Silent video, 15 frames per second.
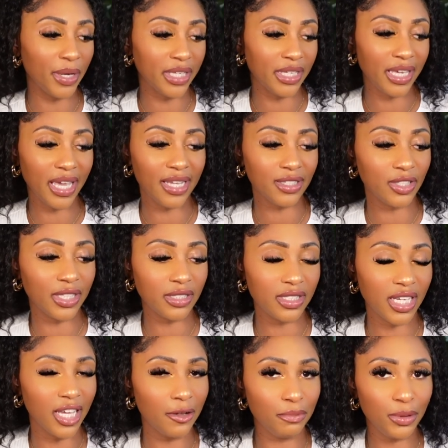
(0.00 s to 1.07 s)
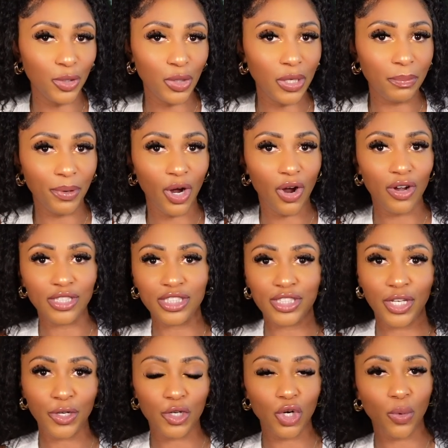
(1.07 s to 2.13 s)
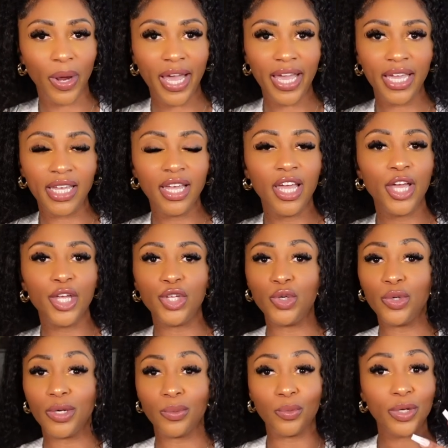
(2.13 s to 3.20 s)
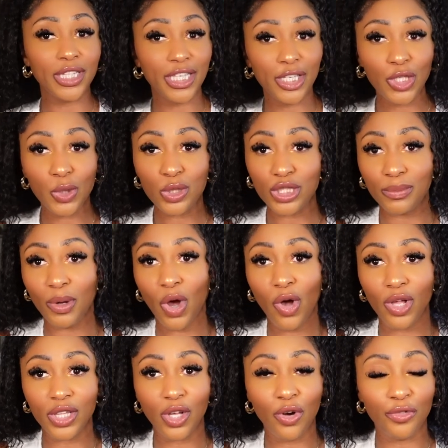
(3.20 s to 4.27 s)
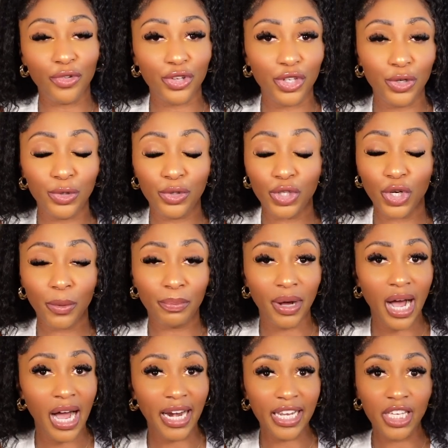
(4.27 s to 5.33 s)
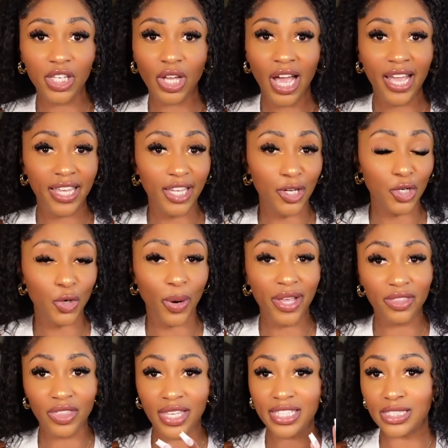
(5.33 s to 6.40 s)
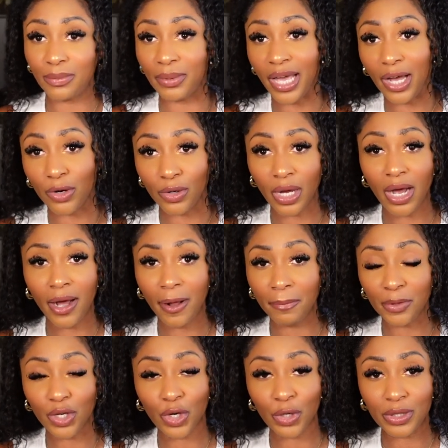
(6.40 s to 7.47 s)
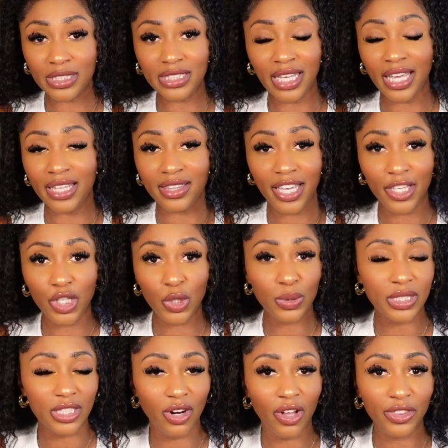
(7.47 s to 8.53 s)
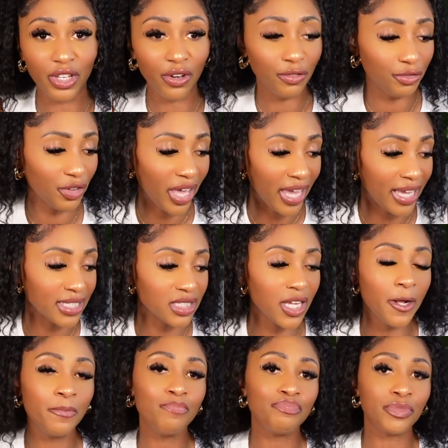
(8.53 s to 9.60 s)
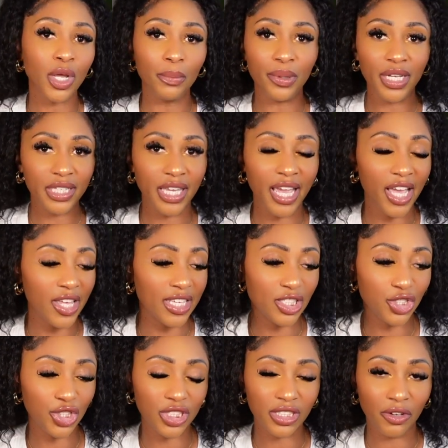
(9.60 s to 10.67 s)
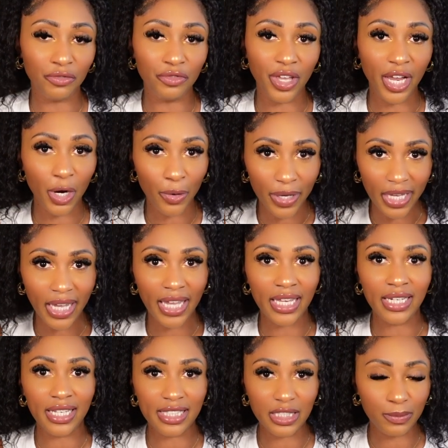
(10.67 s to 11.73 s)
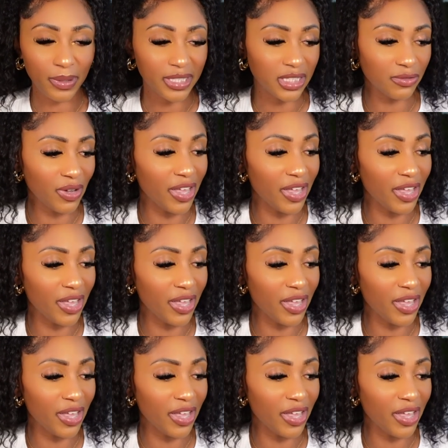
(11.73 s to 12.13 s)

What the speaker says: But yeah, Dove beauty bars, they're great. You can really use them all over your body. I hear great things about girls saying they use it on their face. But yeah, it's just a very inexpensive.